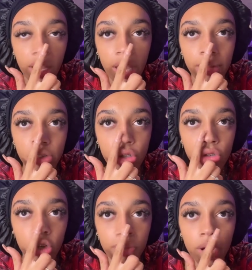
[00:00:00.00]
Even just
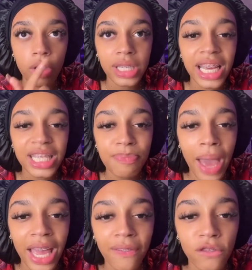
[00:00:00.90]
touch my nose, it's
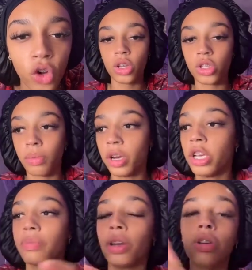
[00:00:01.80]
painful. So I'm going to
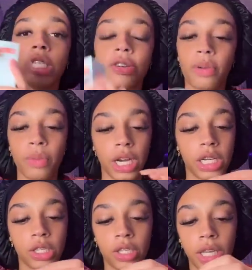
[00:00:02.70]
use my new serum, which
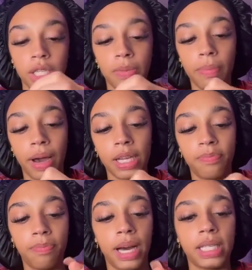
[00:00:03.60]
has sent me
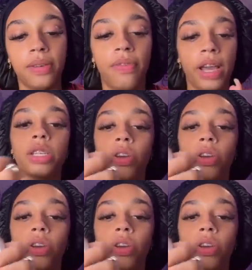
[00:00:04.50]
Pacifier.